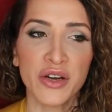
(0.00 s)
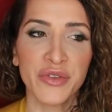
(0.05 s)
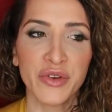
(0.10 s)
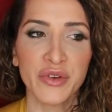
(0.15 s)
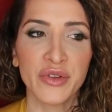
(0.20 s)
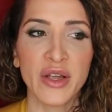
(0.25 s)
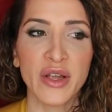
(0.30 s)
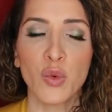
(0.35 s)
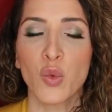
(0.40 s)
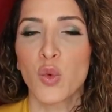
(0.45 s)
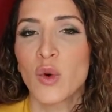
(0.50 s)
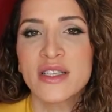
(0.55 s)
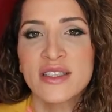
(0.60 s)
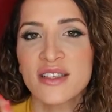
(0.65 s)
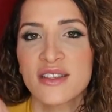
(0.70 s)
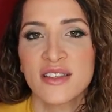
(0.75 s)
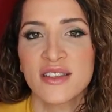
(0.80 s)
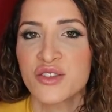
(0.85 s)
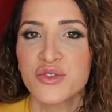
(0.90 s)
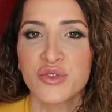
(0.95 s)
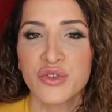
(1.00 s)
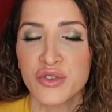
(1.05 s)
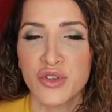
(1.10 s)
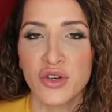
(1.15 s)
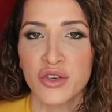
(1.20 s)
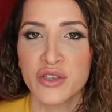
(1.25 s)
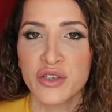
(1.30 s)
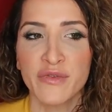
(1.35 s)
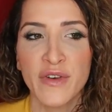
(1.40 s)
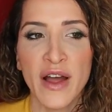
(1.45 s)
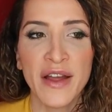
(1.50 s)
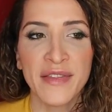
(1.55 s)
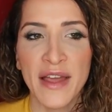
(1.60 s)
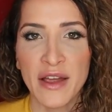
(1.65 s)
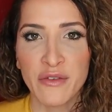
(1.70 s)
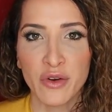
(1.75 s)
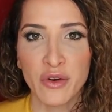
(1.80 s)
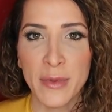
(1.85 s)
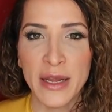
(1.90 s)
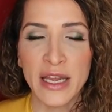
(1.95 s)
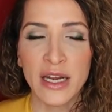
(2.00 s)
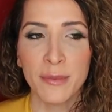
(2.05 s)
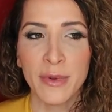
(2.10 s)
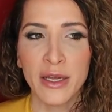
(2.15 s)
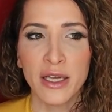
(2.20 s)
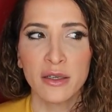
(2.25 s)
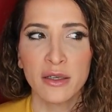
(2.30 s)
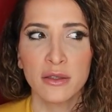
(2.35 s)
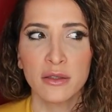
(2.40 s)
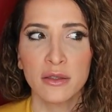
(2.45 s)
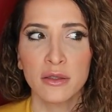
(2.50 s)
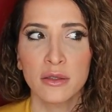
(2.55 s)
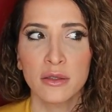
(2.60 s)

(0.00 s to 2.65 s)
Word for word: And they're like, what's a sister star? Define that for me. And I'm like,